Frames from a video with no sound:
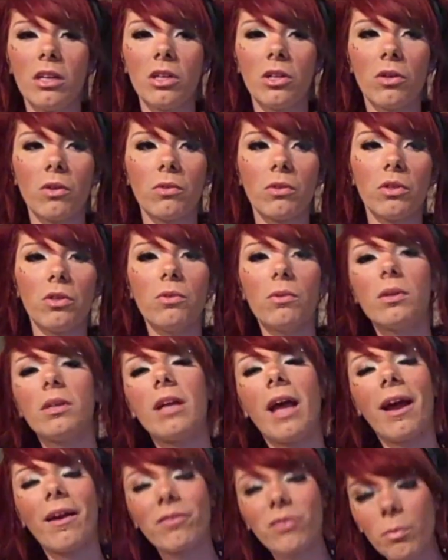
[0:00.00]
You know, you would
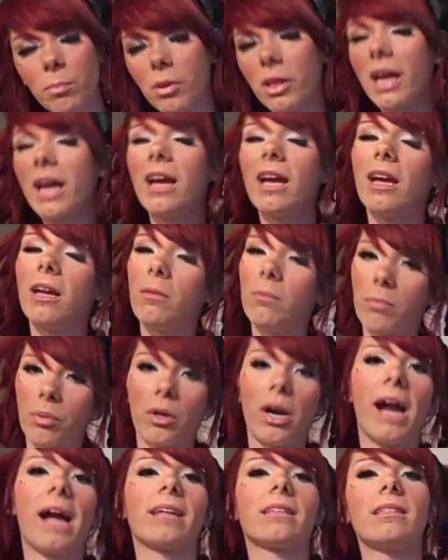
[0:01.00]
have to play and
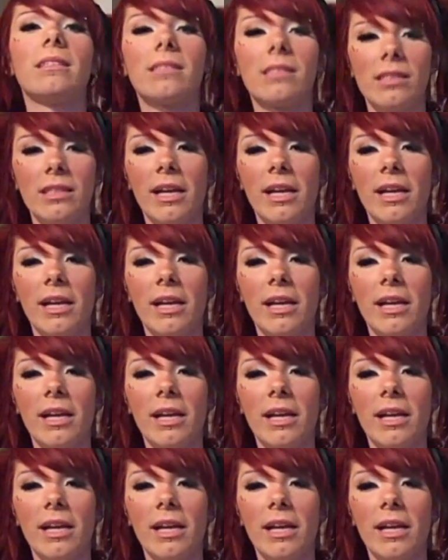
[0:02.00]
practice.